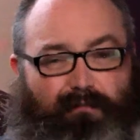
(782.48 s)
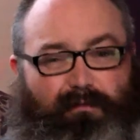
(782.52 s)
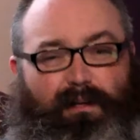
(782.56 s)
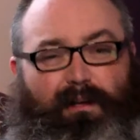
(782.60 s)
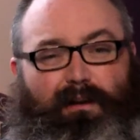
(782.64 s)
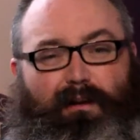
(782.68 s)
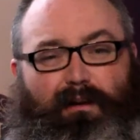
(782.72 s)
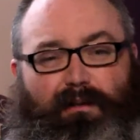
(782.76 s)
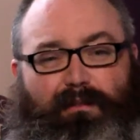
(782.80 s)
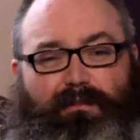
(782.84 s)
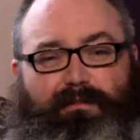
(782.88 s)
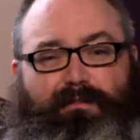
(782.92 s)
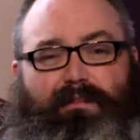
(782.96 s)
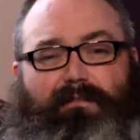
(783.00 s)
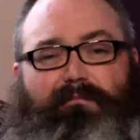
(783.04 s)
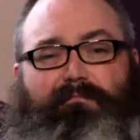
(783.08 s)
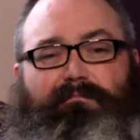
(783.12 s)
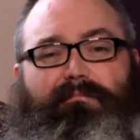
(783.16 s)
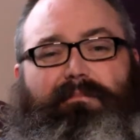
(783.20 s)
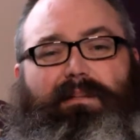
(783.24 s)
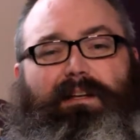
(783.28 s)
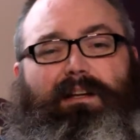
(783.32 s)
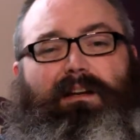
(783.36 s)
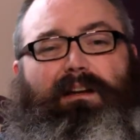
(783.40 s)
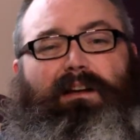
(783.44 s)
likes
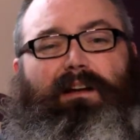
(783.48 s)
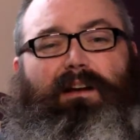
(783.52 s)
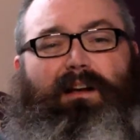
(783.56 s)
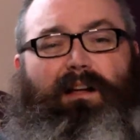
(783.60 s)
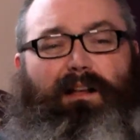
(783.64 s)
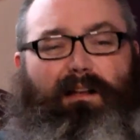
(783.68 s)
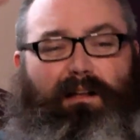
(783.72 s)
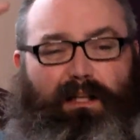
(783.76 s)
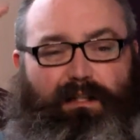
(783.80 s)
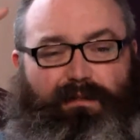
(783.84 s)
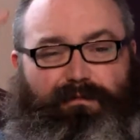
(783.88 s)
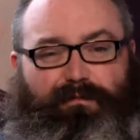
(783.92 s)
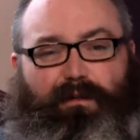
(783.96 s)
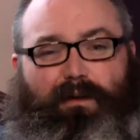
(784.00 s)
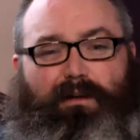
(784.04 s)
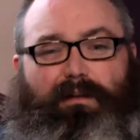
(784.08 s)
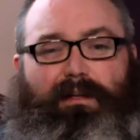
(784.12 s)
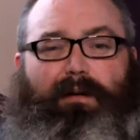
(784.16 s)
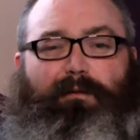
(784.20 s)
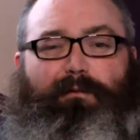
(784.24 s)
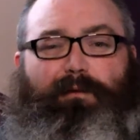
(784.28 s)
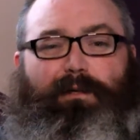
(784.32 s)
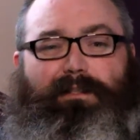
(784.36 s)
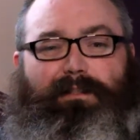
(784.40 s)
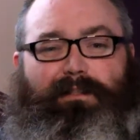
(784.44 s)
him. Let's find
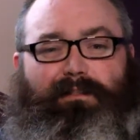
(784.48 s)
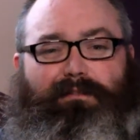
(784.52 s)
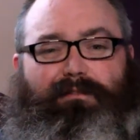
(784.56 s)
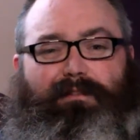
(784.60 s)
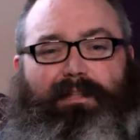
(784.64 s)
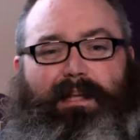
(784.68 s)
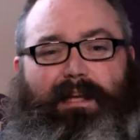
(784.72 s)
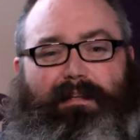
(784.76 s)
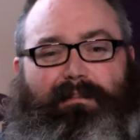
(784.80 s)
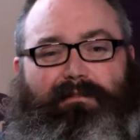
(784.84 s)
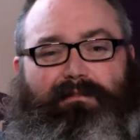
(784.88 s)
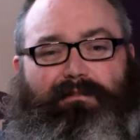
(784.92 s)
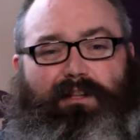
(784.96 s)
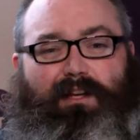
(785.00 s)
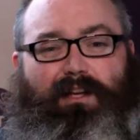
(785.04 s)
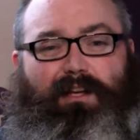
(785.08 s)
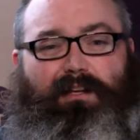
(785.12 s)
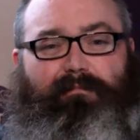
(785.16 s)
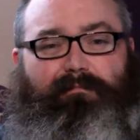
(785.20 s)
out what he does next, yeah?